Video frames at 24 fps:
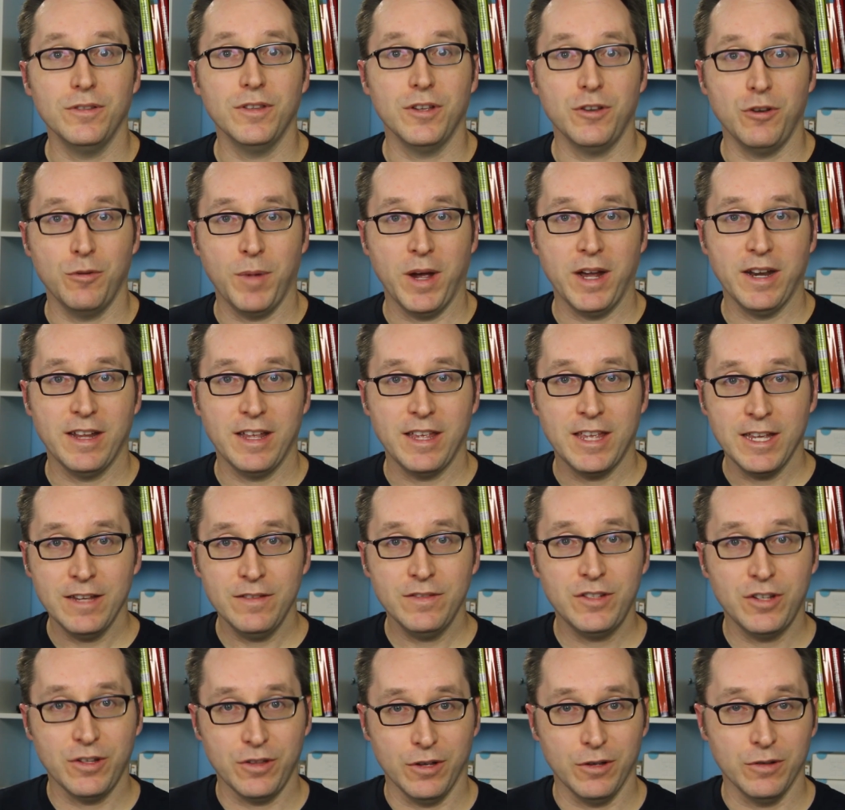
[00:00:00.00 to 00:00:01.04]
that your body
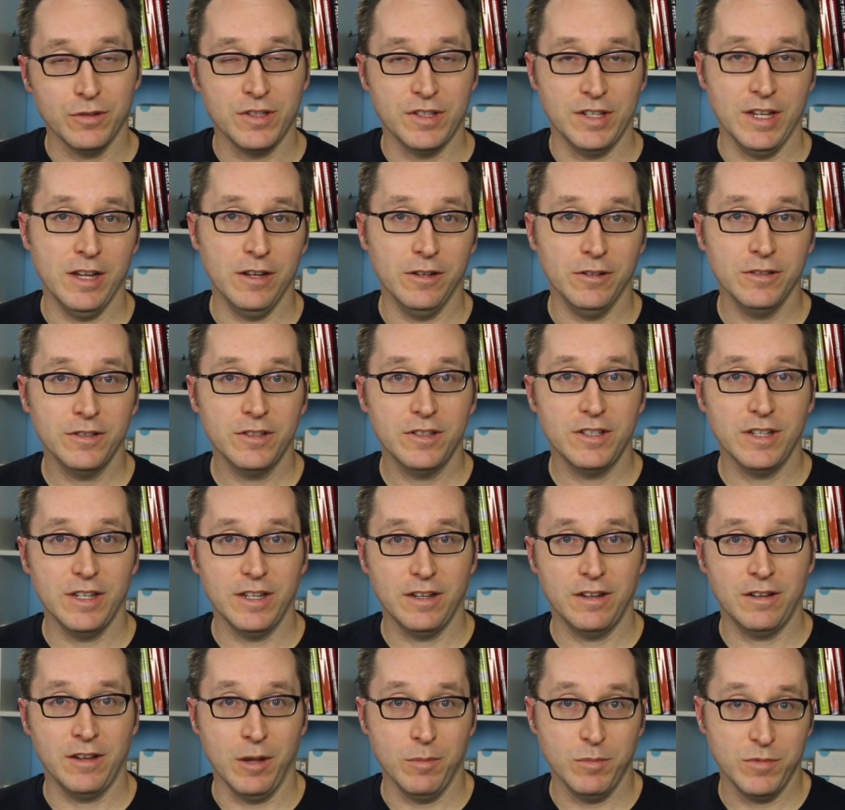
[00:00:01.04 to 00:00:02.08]
gives to those cells
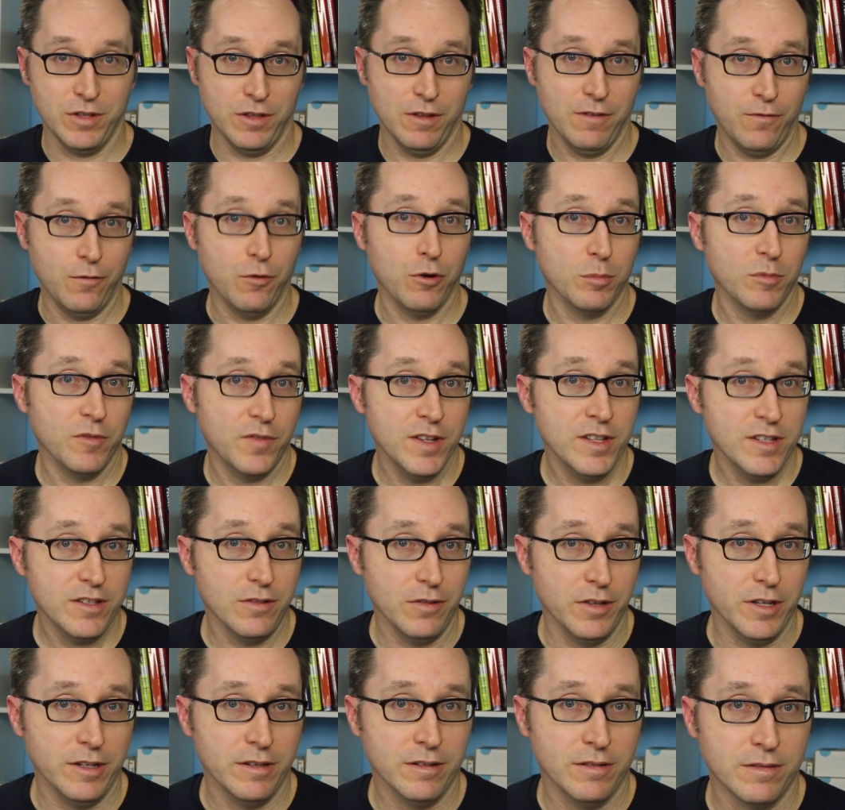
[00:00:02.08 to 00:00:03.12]
comes in the form of
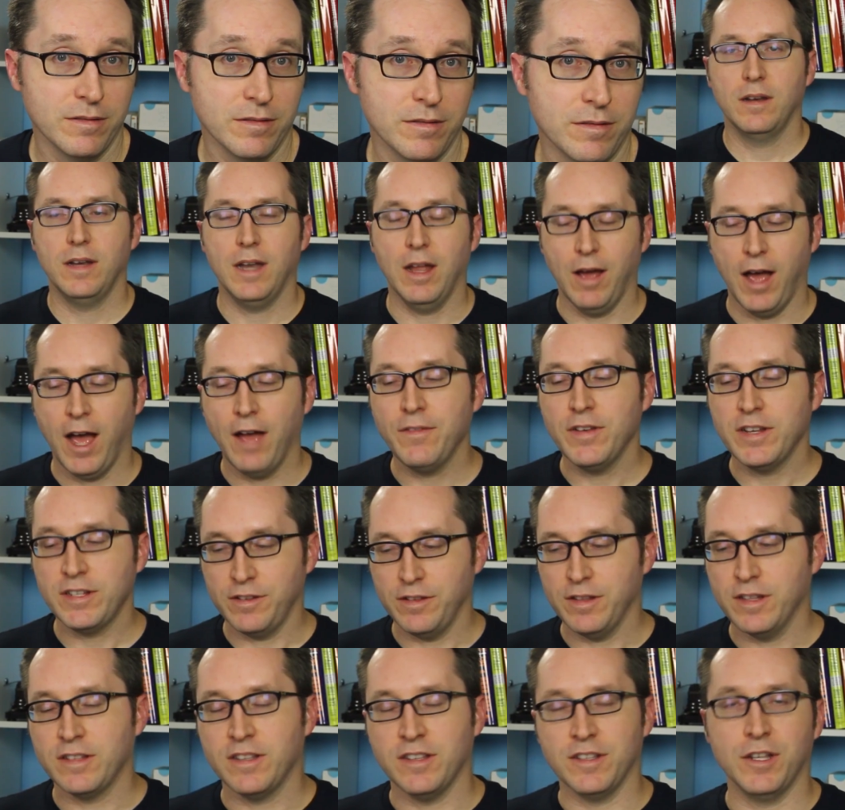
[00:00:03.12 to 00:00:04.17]
insulin. Now,
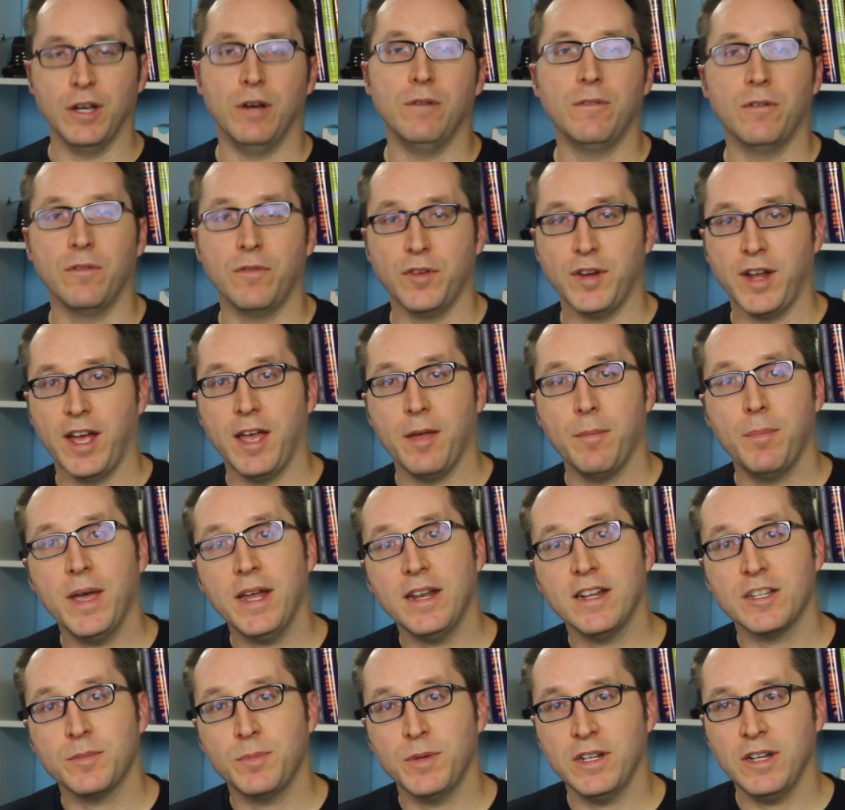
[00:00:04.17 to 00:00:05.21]
obviously, this is helpful for
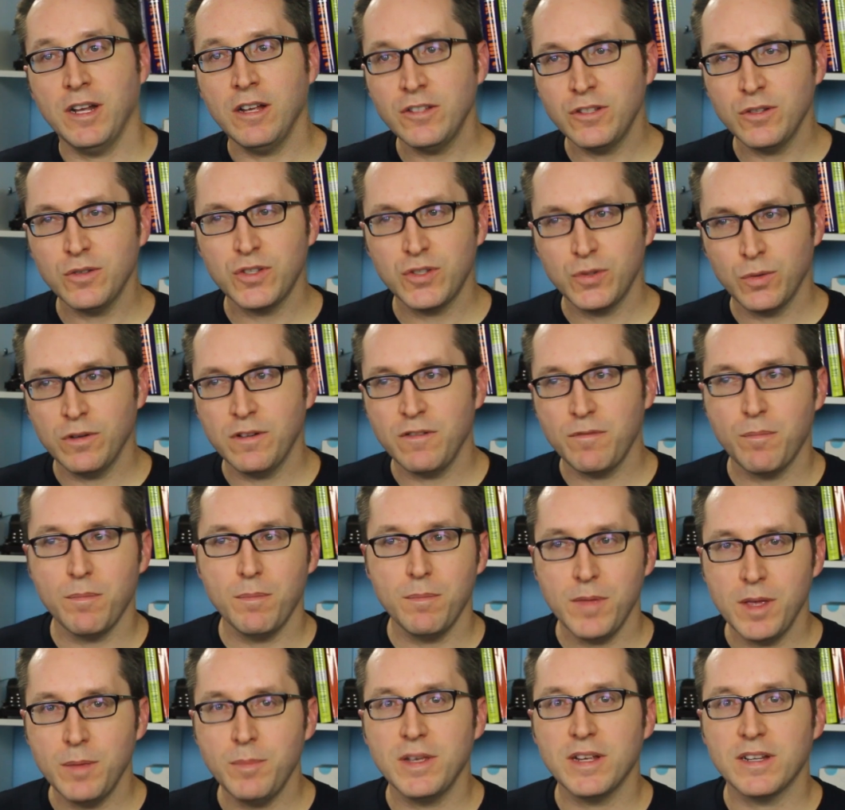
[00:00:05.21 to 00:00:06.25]
diabetics, but it also sort of
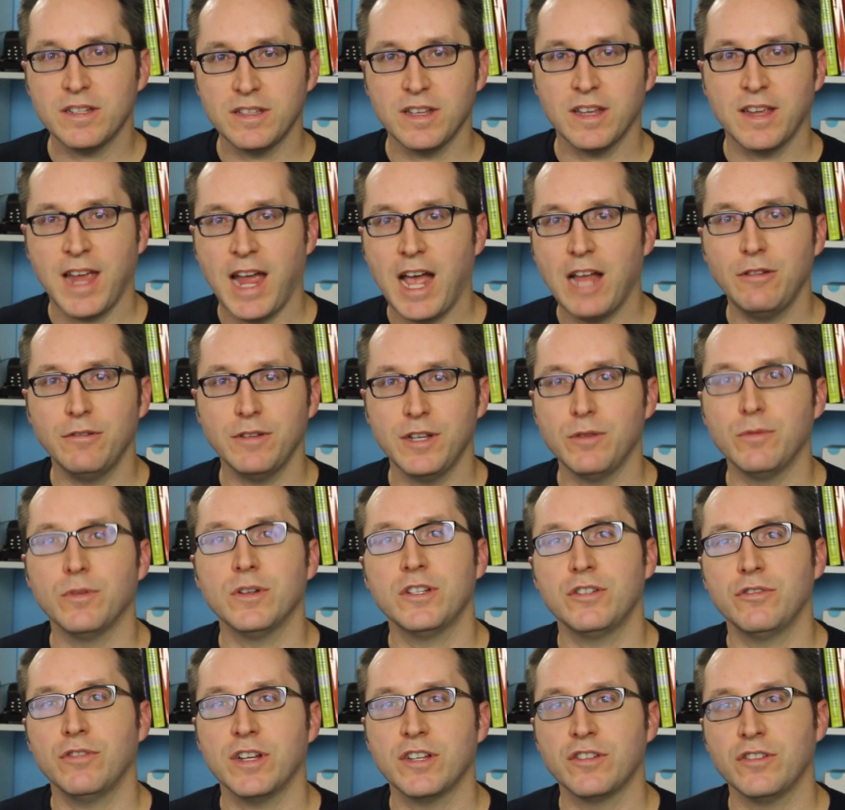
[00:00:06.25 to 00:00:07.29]
mimics the calorie
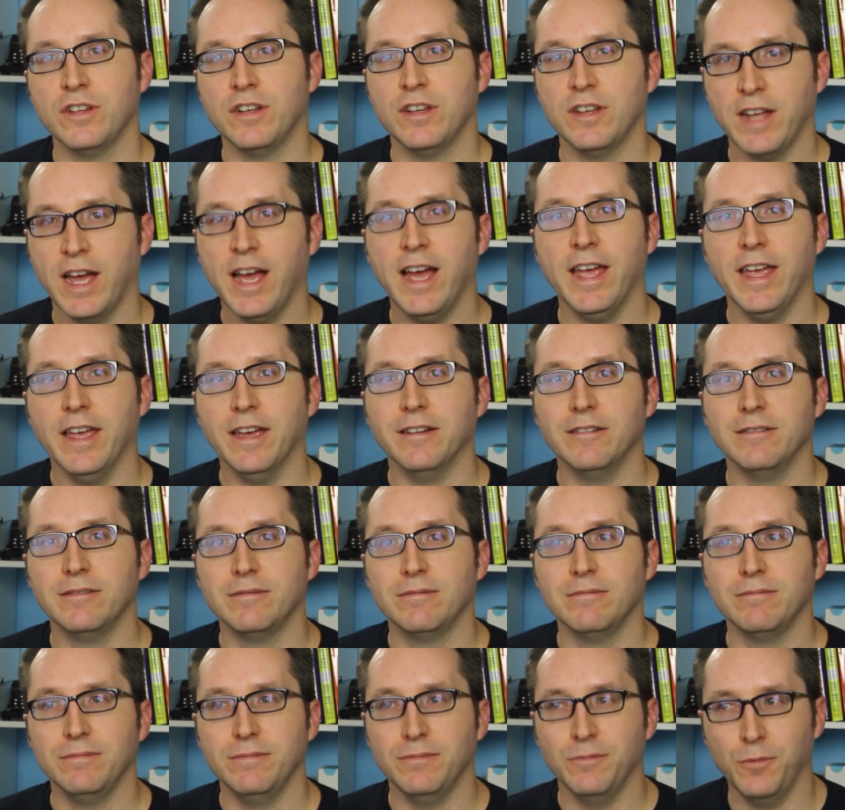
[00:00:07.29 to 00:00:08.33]
restriction diet
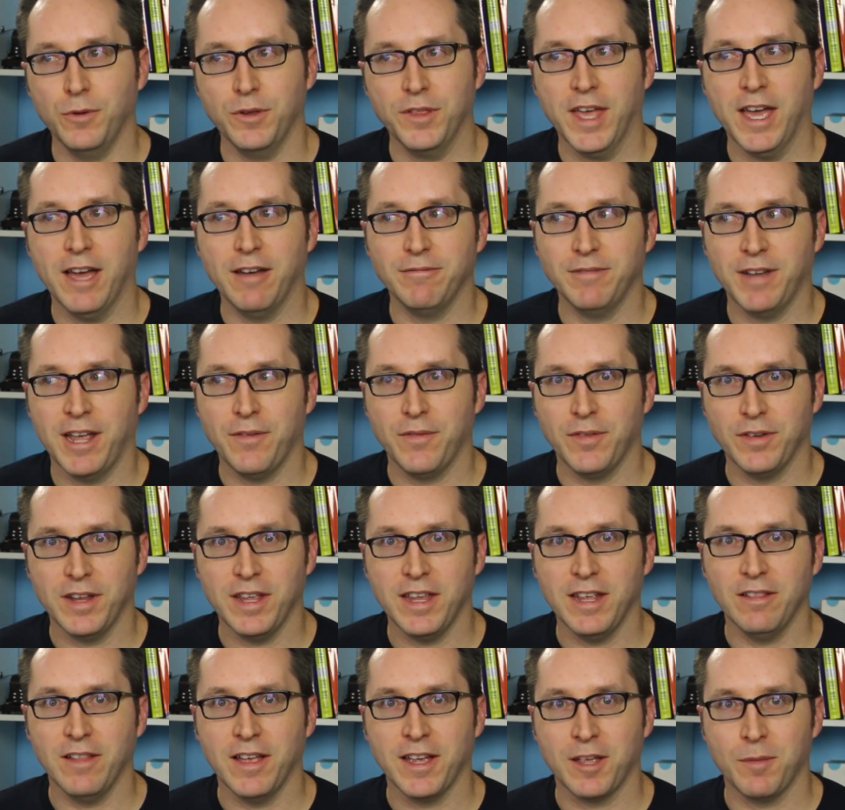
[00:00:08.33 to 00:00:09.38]
without having to
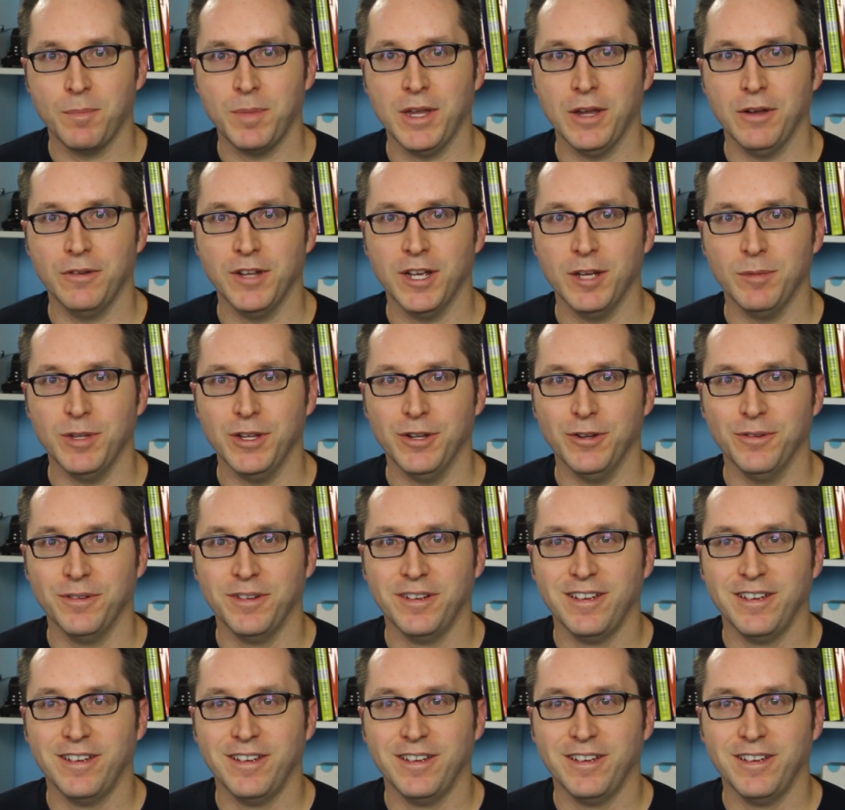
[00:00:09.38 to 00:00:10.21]
eat like a POW.